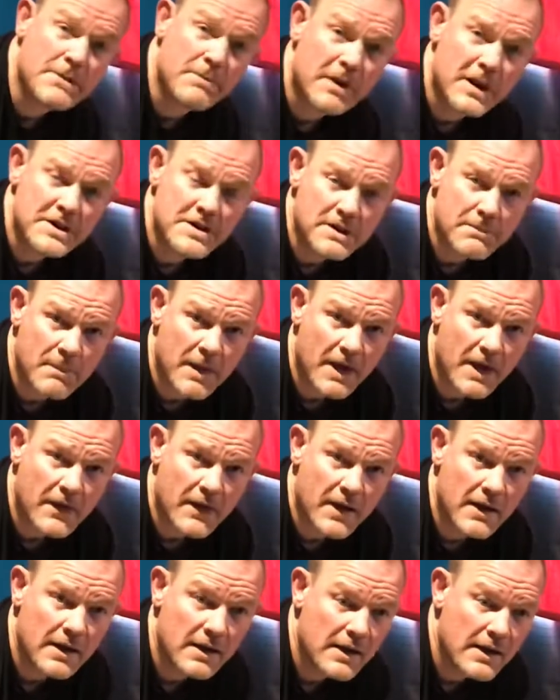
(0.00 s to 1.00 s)
of plastic back
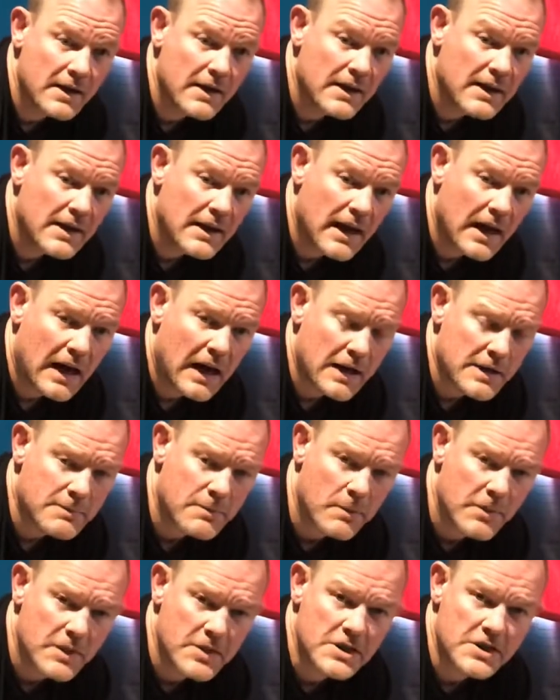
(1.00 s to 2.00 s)
there. It's
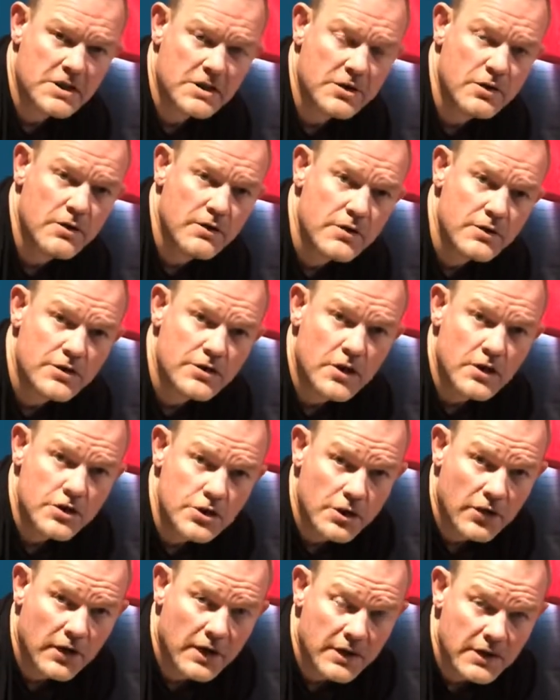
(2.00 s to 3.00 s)
probably just so
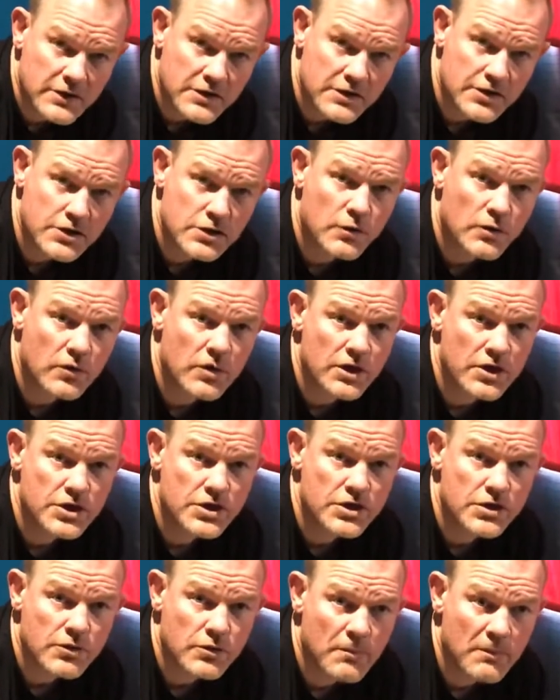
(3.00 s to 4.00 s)
during
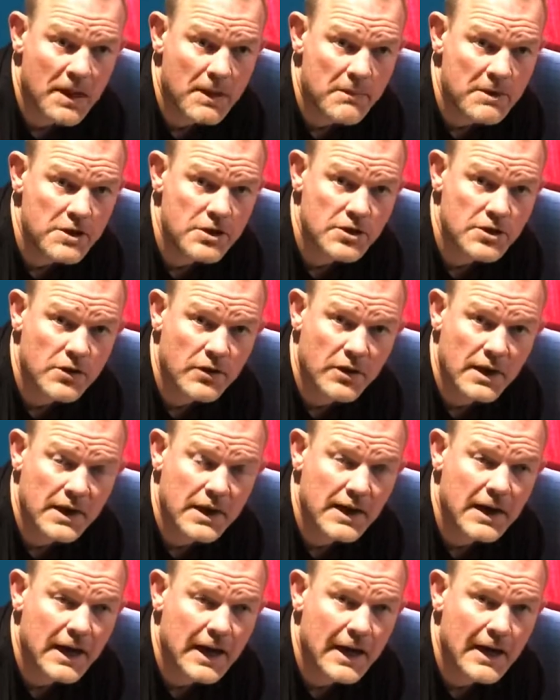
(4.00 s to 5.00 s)
storage, or maybe during